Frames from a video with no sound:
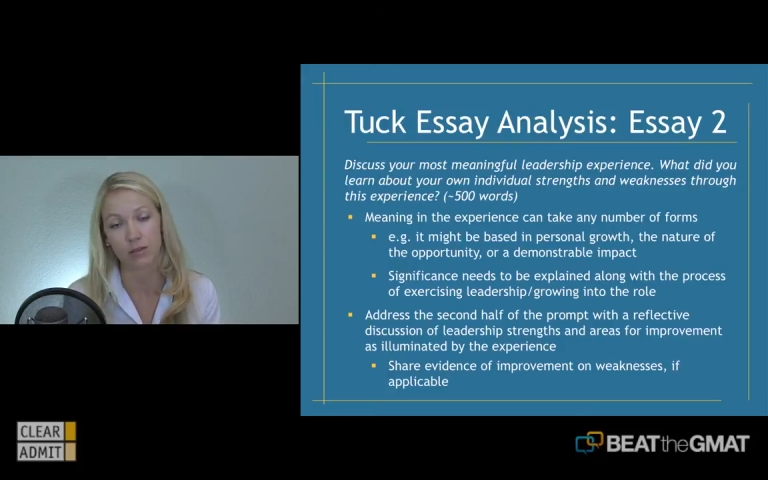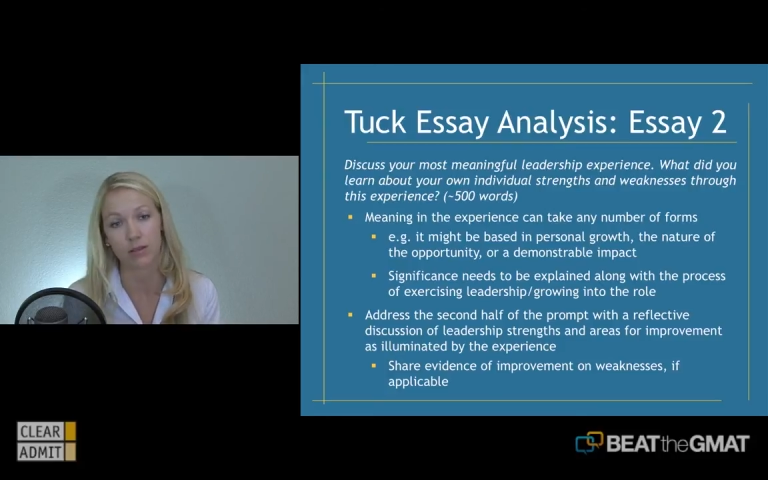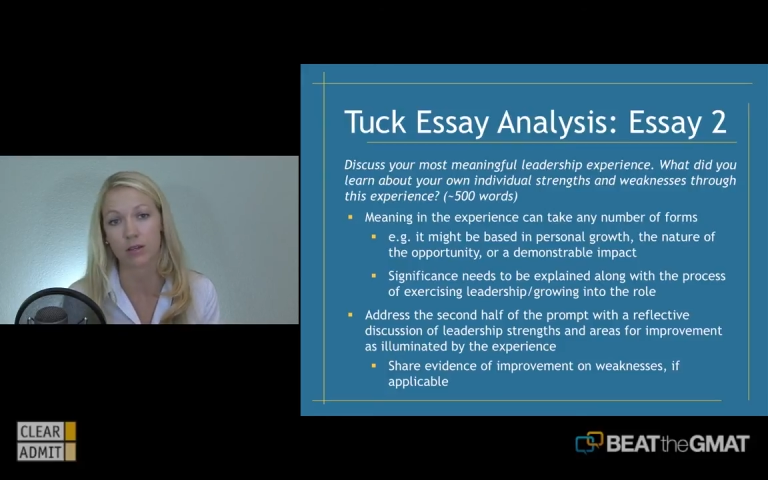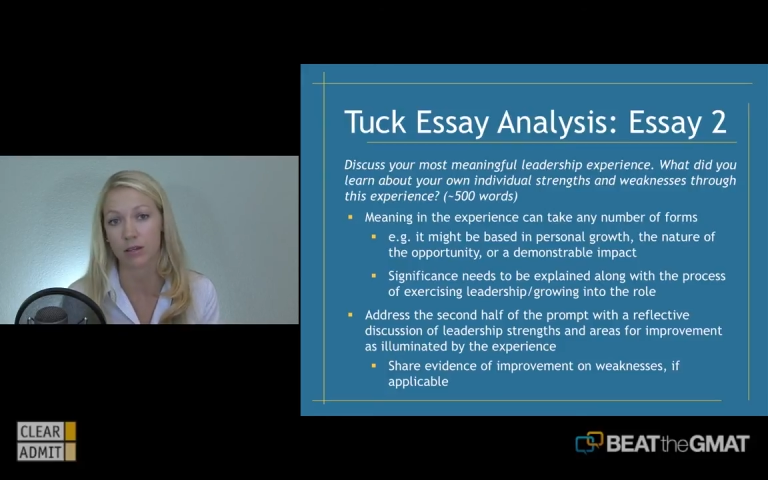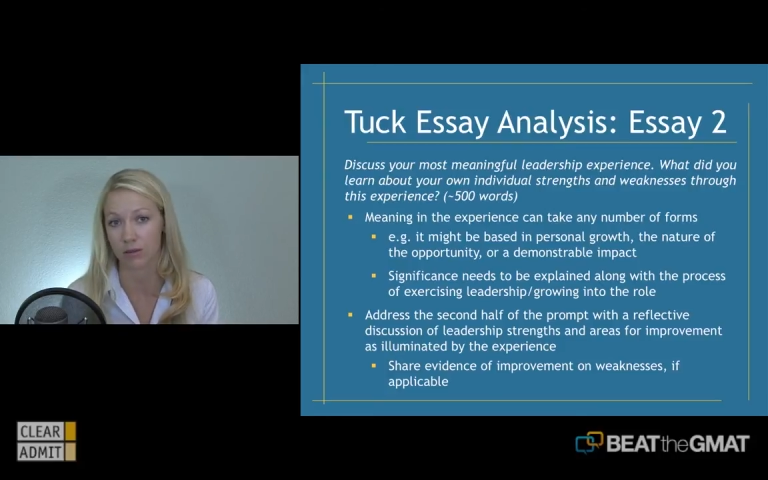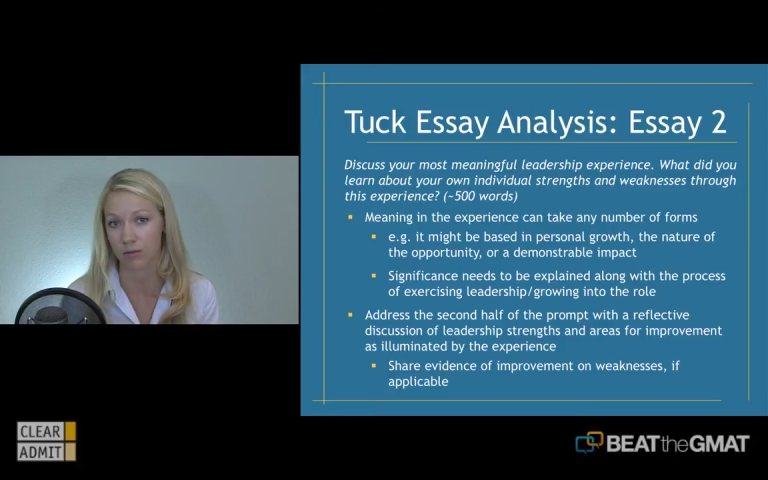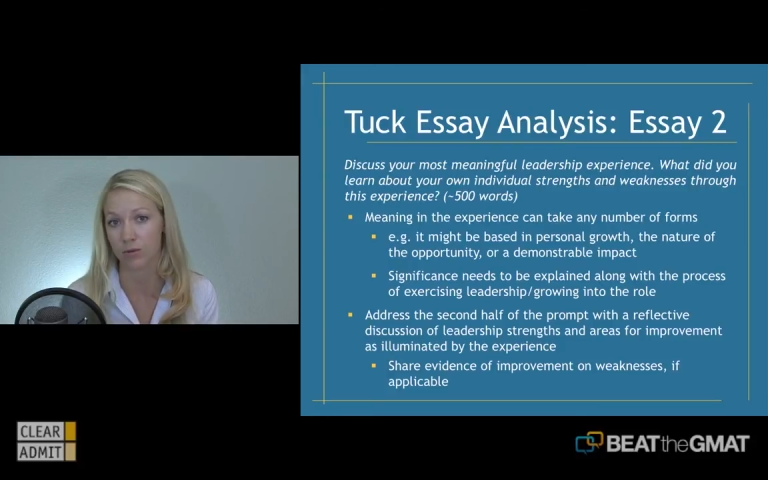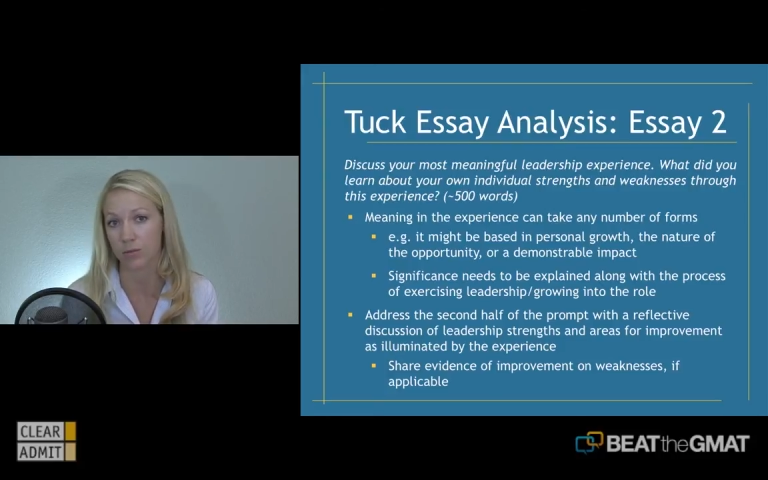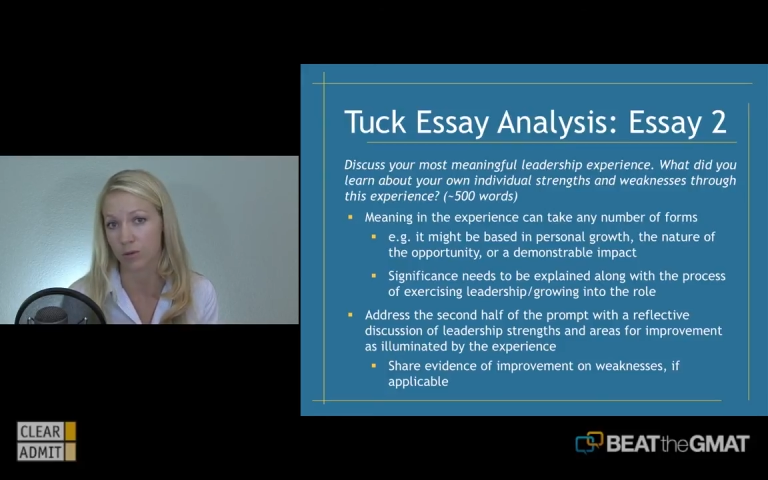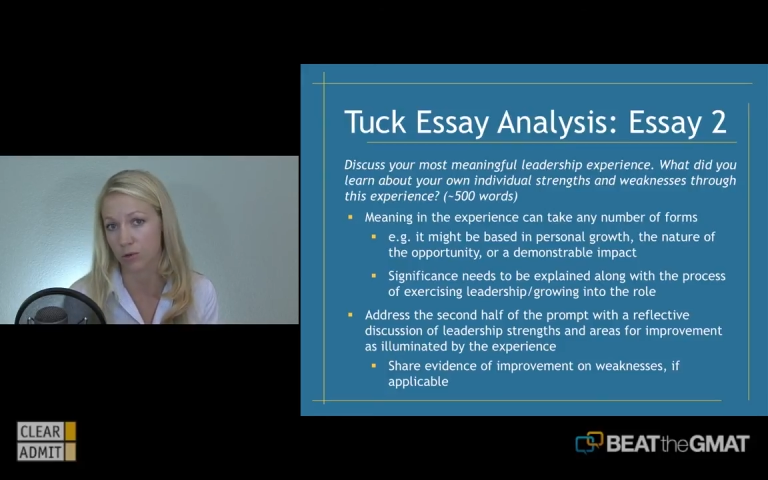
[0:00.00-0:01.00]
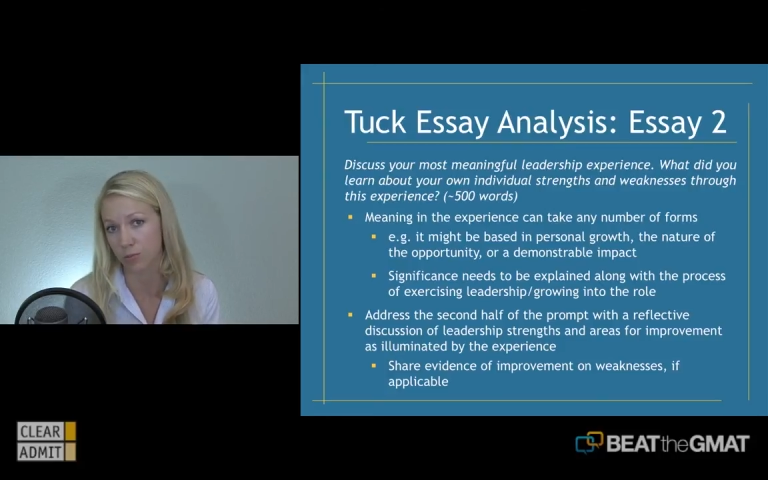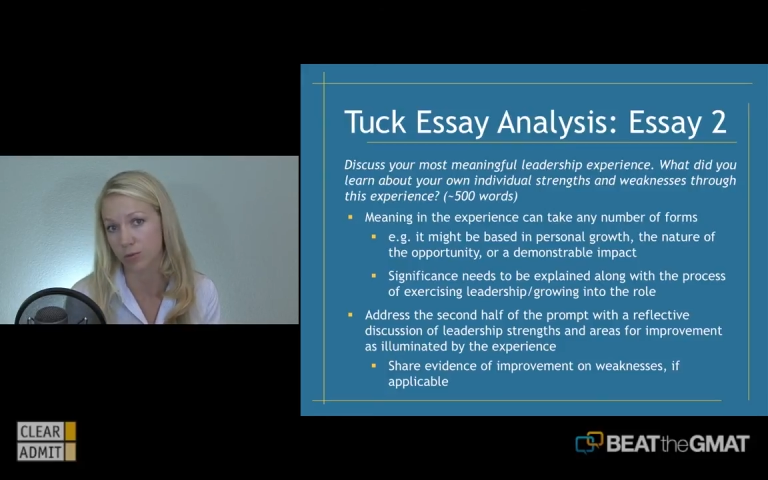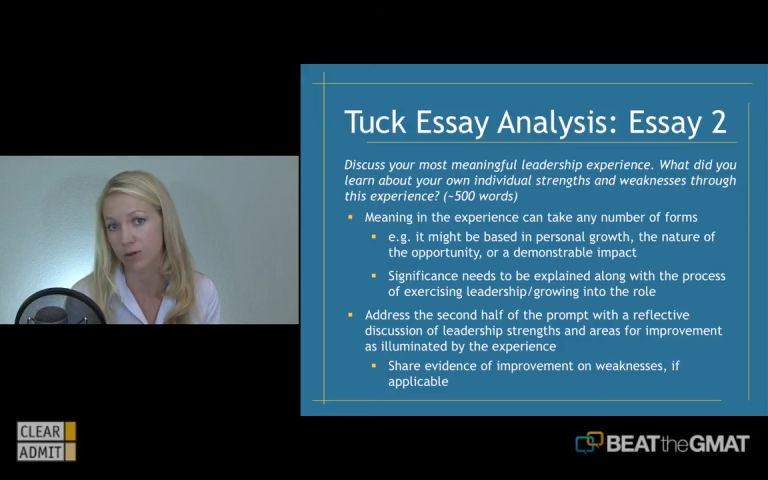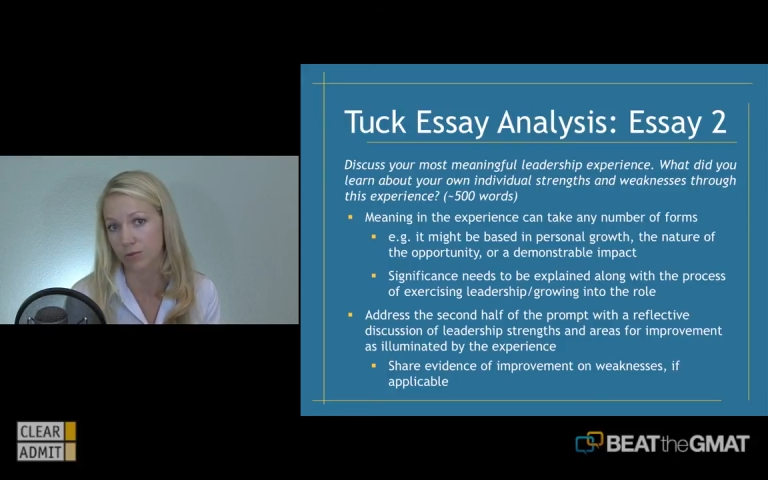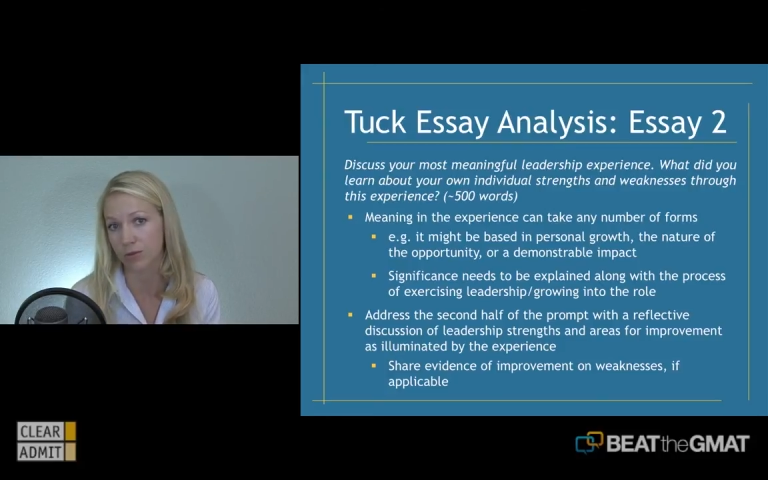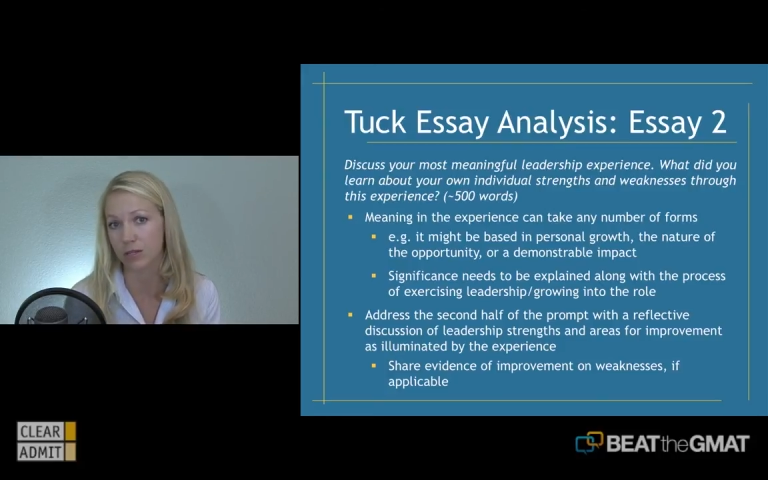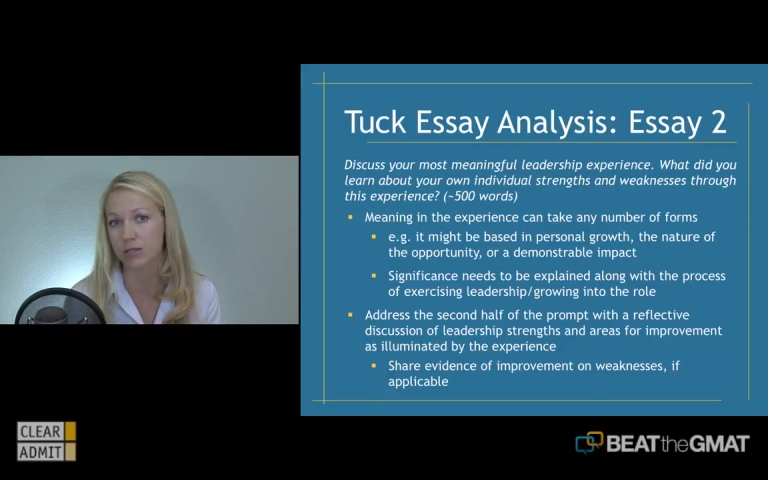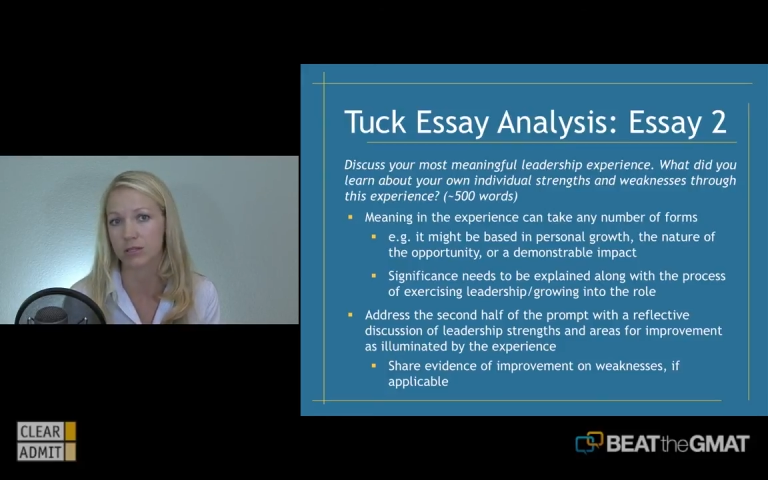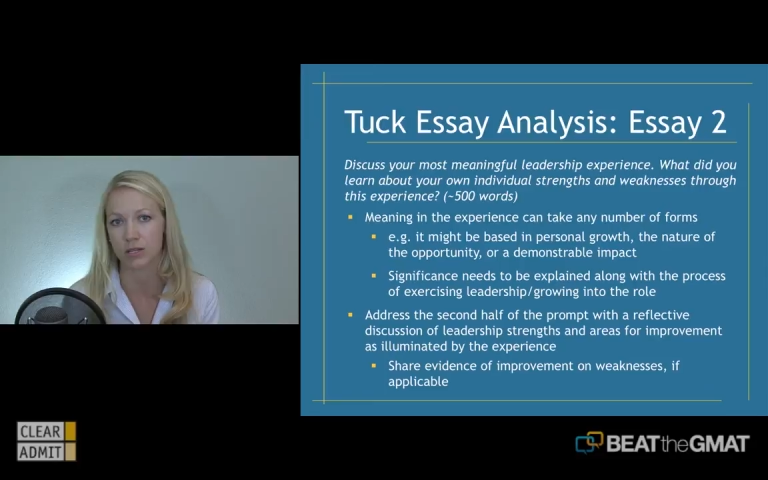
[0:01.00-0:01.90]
I think either would be appropriate for this.